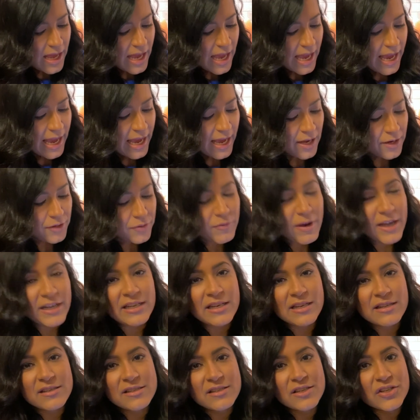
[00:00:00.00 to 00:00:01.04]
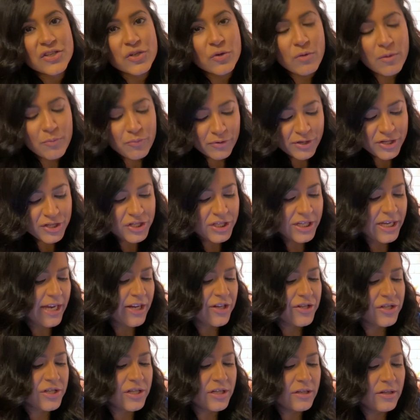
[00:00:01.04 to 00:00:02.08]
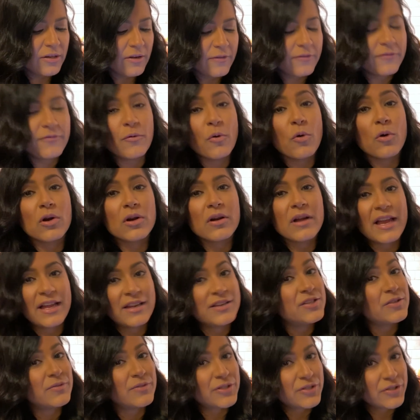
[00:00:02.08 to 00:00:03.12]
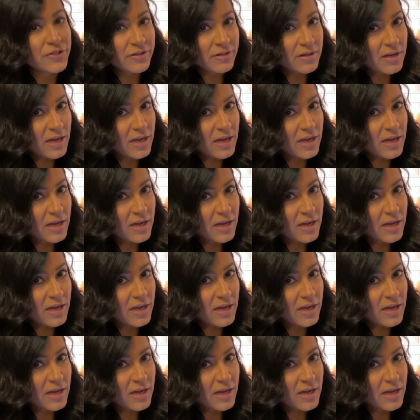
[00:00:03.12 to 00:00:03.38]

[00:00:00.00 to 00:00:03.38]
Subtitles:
and readiness to show appreciation for and to return